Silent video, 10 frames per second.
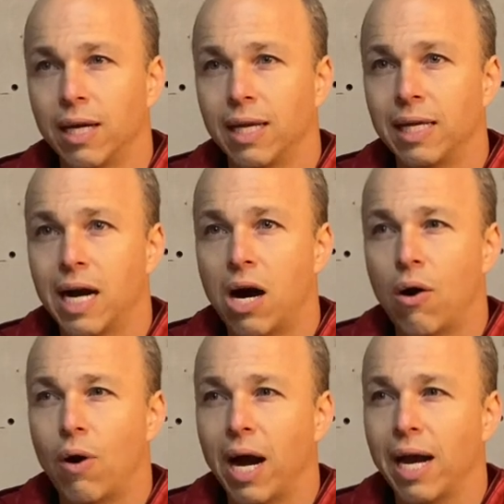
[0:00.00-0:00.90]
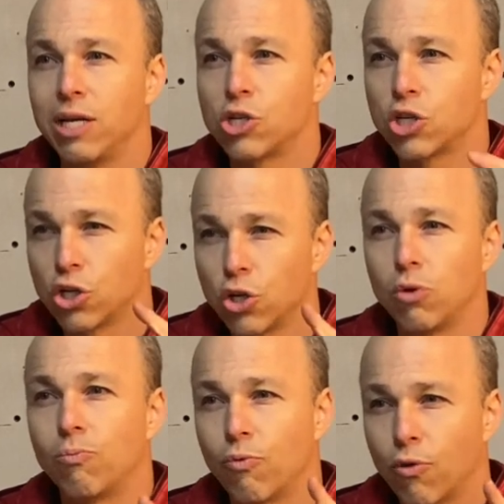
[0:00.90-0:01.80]
Now, I should
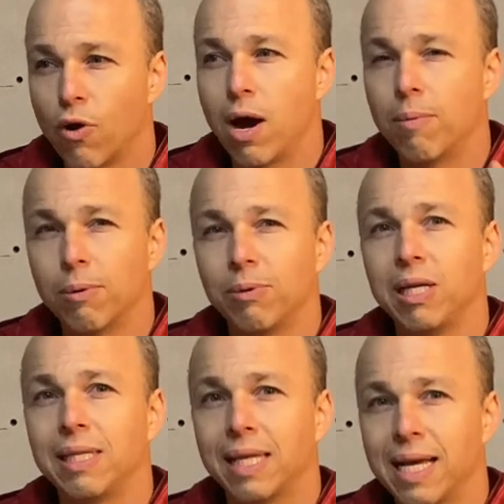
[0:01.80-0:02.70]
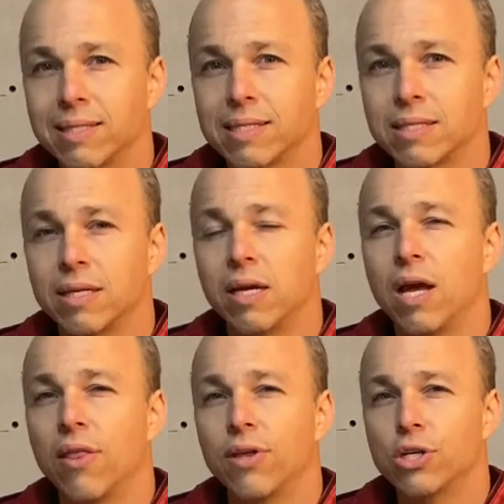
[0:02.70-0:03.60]
probably test
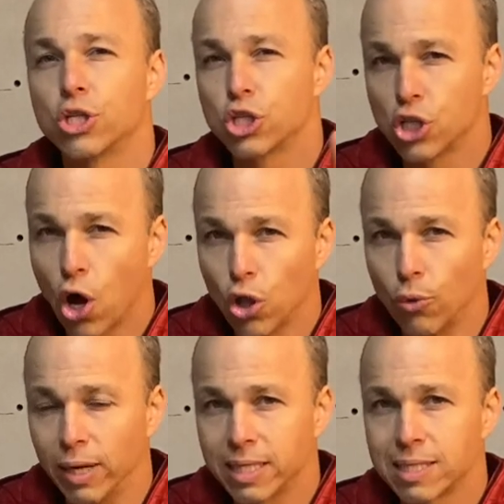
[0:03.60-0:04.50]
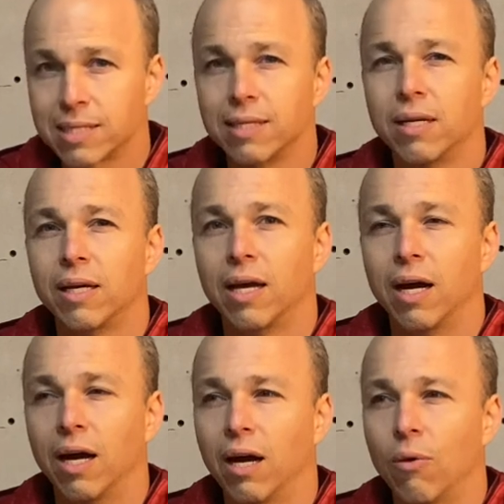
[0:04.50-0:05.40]
the Soloist,
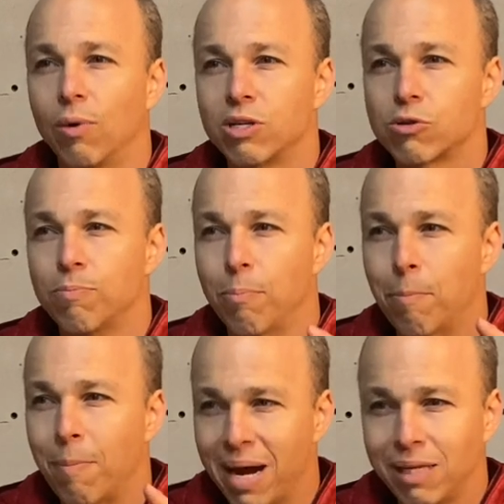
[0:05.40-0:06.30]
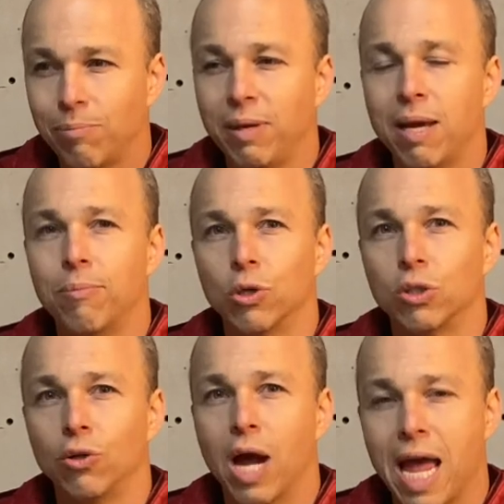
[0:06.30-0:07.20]
which might be able
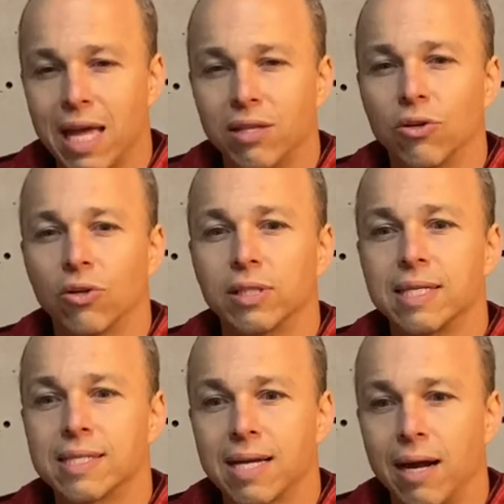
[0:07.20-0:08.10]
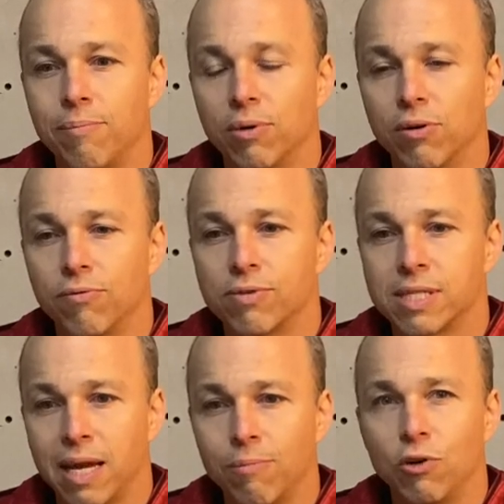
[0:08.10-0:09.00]
to handle this type of
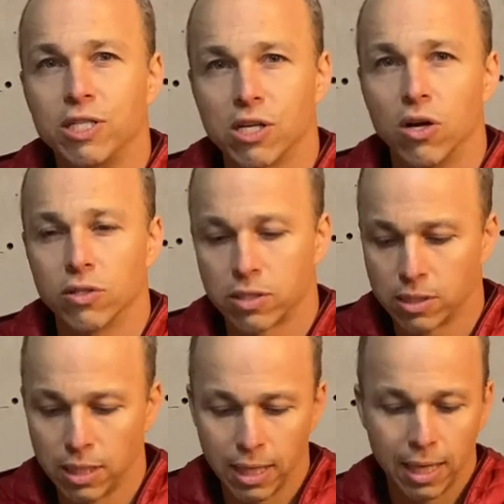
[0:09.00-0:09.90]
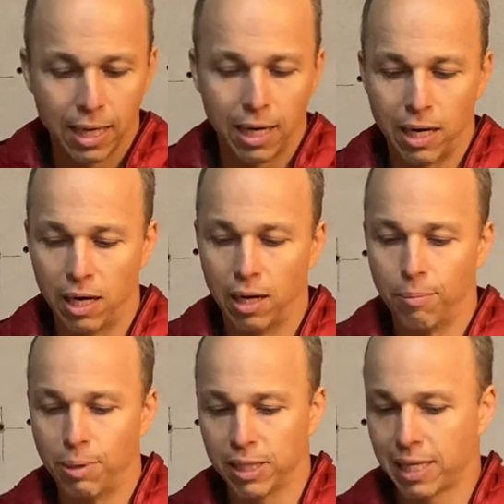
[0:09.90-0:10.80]
same results.
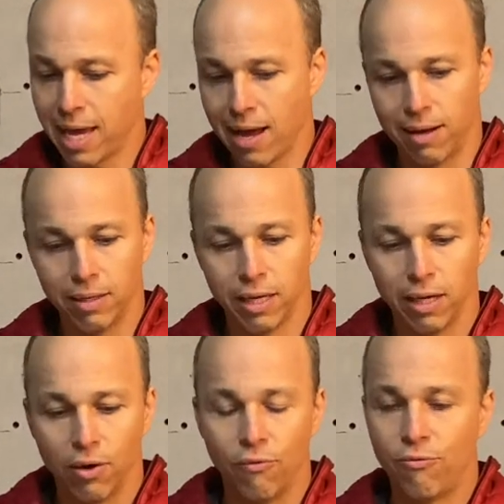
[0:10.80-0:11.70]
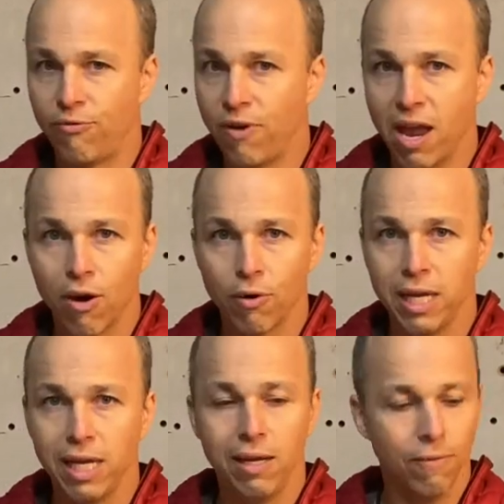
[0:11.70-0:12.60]
But yeah,
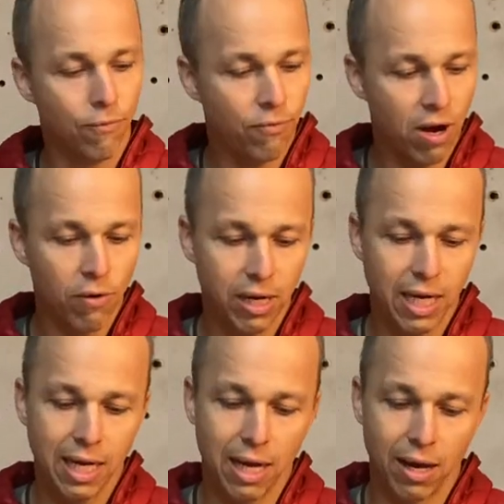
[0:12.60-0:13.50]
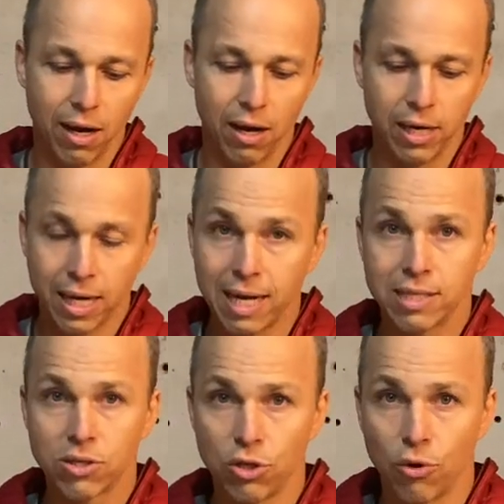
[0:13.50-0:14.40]
very, very nice
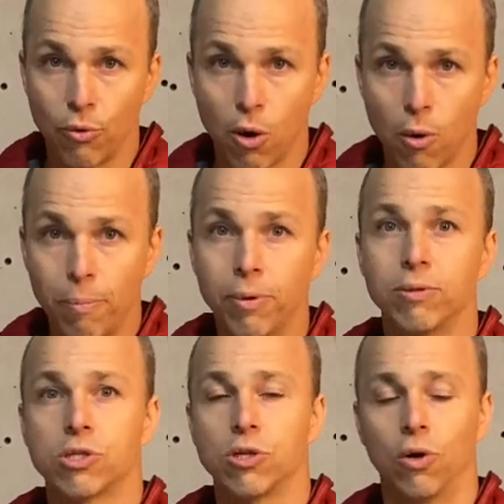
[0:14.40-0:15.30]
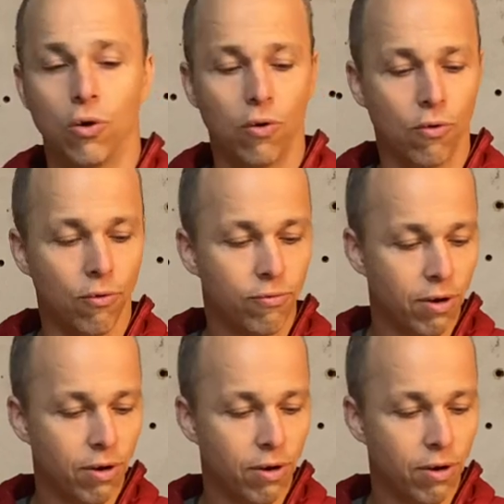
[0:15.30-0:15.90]
to the rope. So